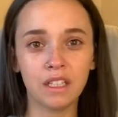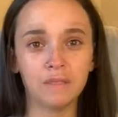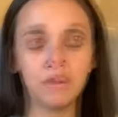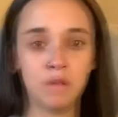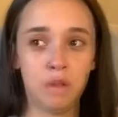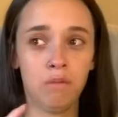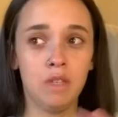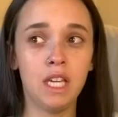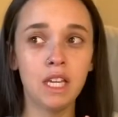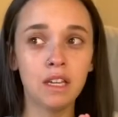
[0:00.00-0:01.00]
So it was
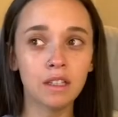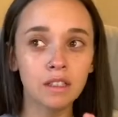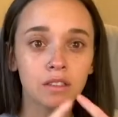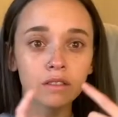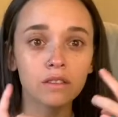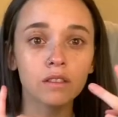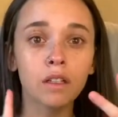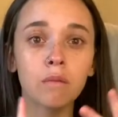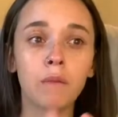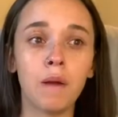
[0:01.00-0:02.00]
me,
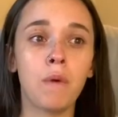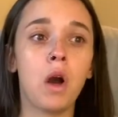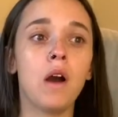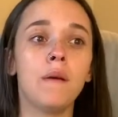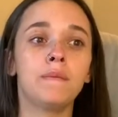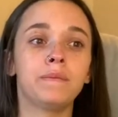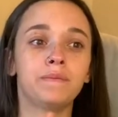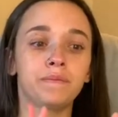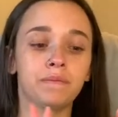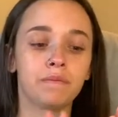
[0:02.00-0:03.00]
my mom,
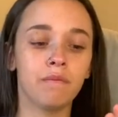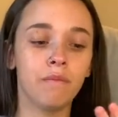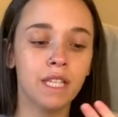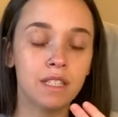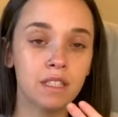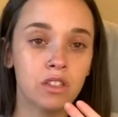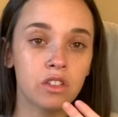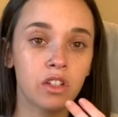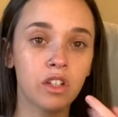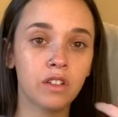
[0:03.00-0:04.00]
my
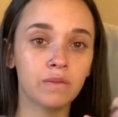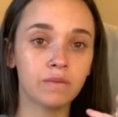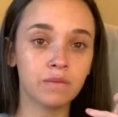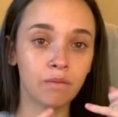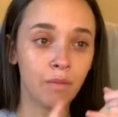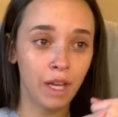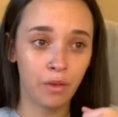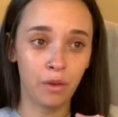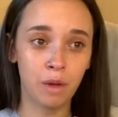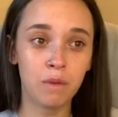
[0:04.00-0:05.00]
sister, my
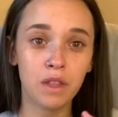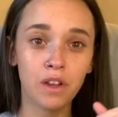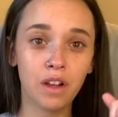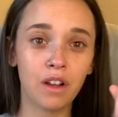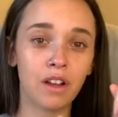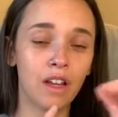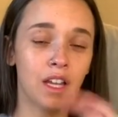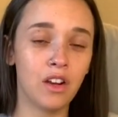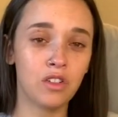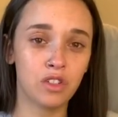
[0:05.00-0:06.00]
grandmother,
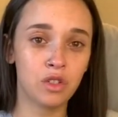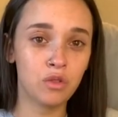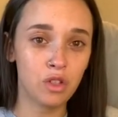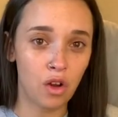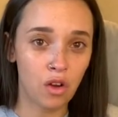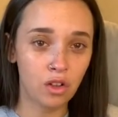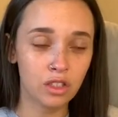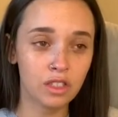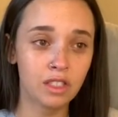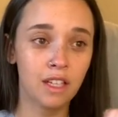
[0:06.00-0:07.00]
and our 2
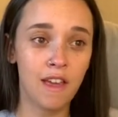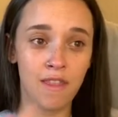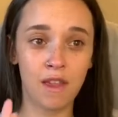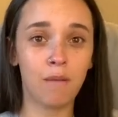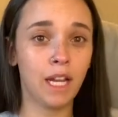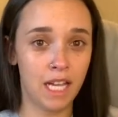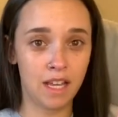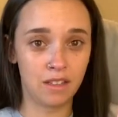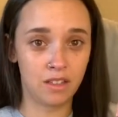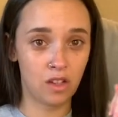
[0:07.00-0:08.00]
dogs, and then my
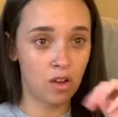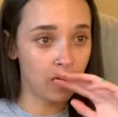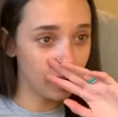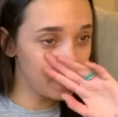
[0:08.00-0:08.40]
nan's dog.